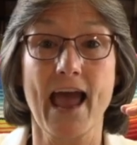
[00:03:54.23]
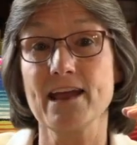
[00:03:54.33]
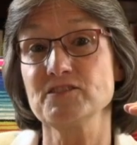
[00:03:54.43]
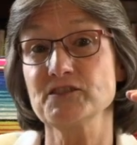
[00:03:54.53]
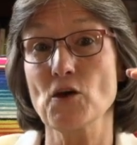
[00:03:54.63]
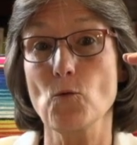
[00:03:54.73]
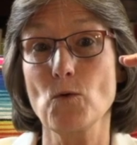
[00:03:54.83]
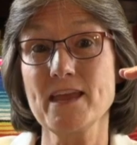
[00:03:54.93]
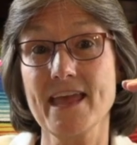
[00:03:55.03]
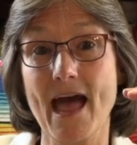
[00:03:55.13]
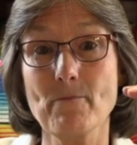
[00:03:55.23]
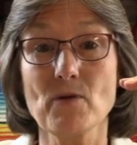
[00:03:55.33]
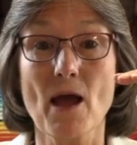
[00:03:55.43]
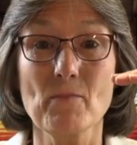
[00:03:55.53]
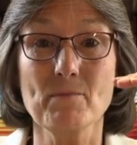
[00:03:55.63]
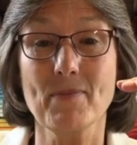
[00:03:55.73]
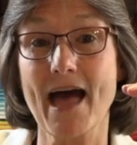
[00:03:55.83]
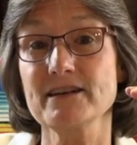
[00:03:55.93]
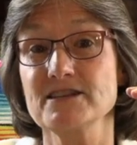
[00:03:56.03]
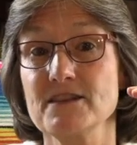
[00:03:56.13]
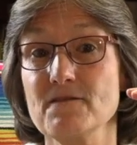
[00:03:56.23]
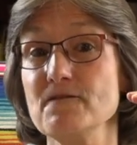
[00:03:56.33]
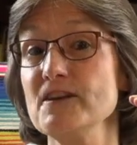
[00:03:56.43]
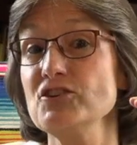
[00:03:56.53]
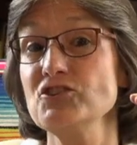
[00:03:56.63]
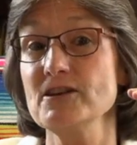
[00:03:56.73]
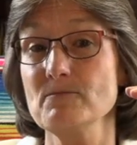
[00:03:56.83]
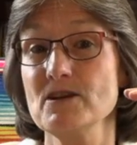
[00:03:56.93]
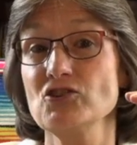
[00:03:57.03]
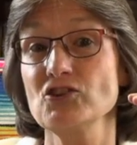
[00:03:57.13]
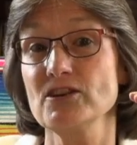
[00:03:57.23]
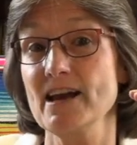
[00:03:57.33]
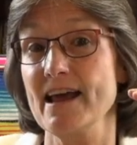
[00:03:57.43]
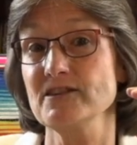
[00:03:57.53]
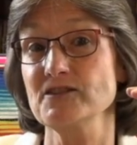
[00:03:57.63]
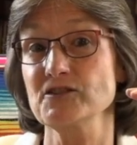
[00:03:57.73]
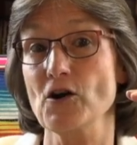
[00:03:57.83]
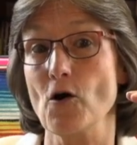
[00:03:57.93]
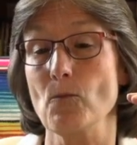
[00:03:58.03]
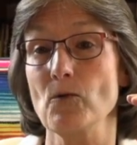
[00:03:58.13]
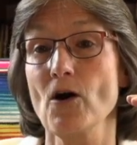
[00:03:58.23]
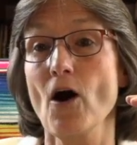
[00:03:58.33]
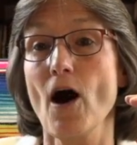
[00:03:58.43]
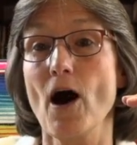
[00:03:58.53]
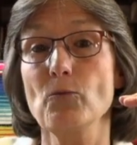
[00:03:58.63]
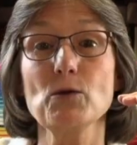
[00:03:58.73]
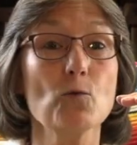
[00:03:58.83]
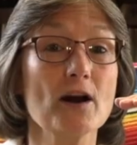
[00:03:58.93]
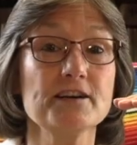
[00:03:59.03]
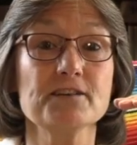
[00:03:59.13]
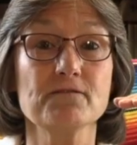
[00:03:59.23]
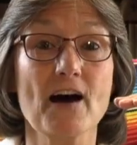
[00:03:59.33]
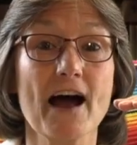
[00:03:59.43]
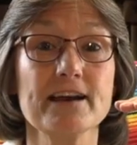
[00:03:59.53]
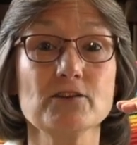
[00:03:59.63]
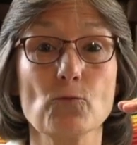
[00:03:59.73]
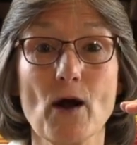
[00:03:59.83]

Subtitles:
And so we kept coming back to the vision, mission, and scope. We wanted to find a